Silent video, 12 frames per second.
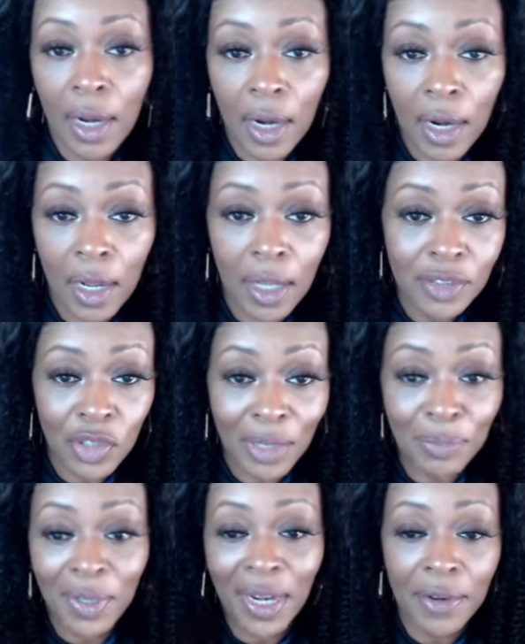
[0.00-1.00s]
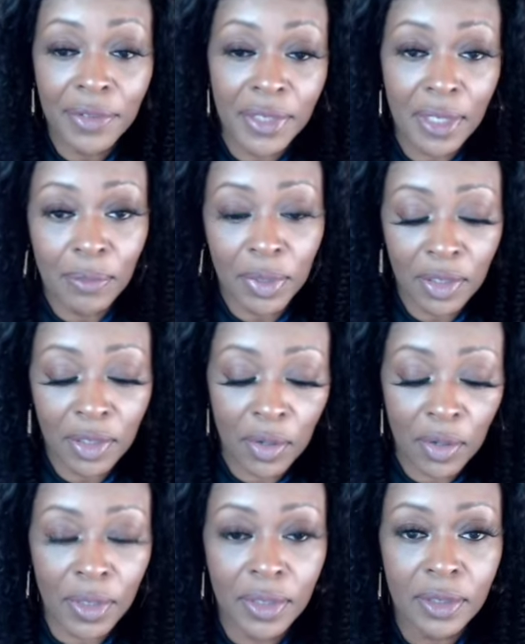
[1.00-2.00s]
Try to put everything
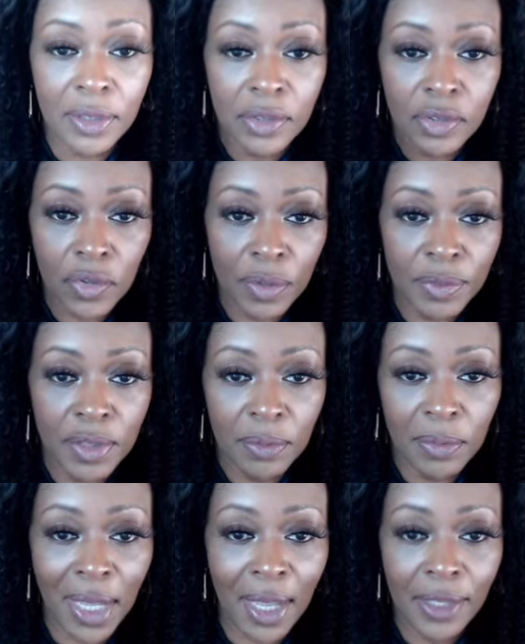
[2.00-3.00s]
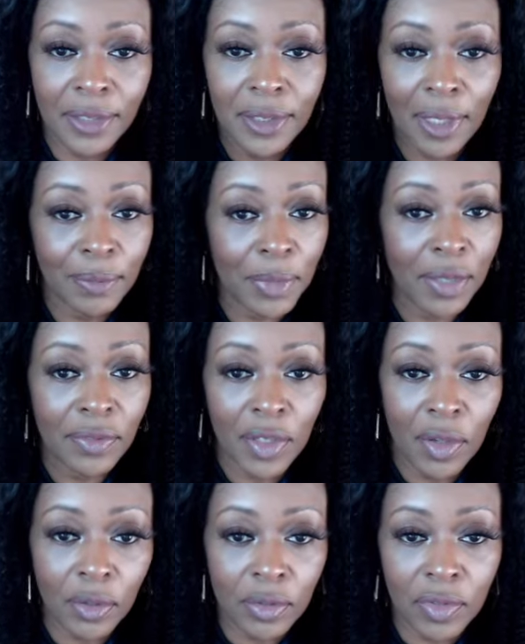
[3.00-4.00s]
below in the description box. I'm gonna have to
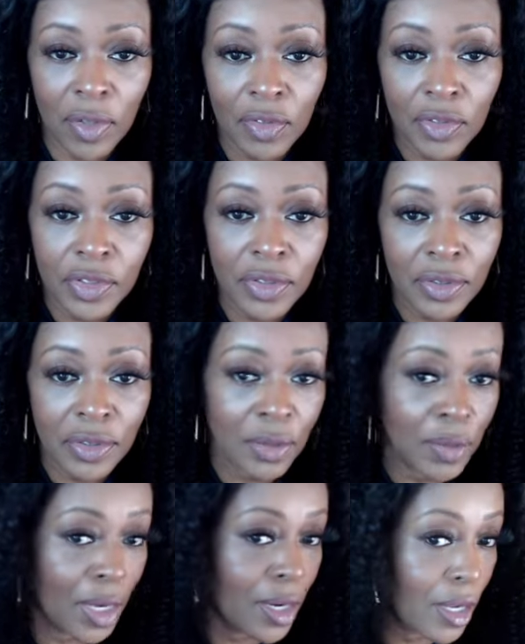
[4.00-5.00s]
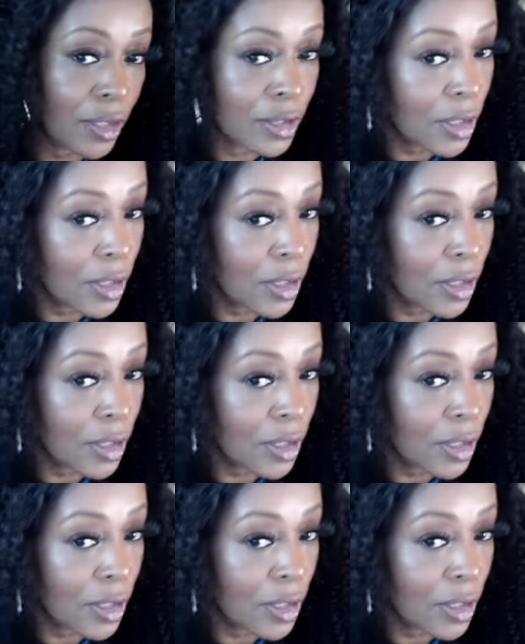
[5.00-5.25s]
go search and see what I got,